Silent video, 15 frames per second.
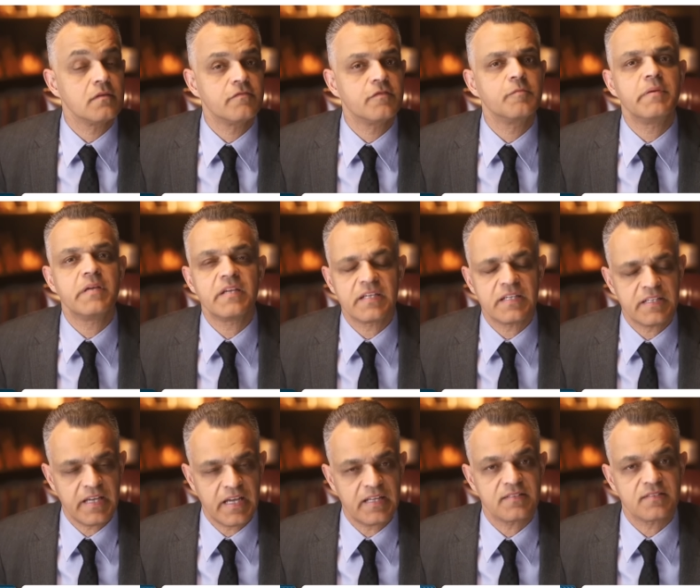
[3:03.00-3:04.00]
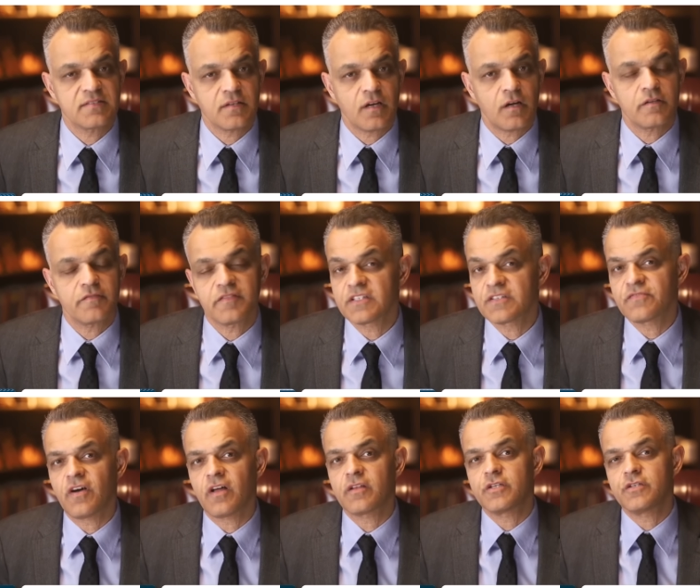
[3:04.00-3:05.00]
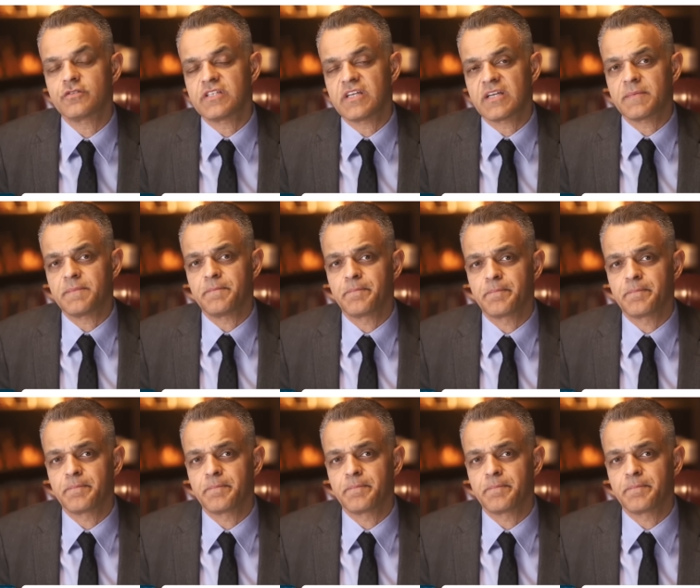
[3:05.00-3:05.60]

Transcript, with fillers: For being against all of this. Father, your take.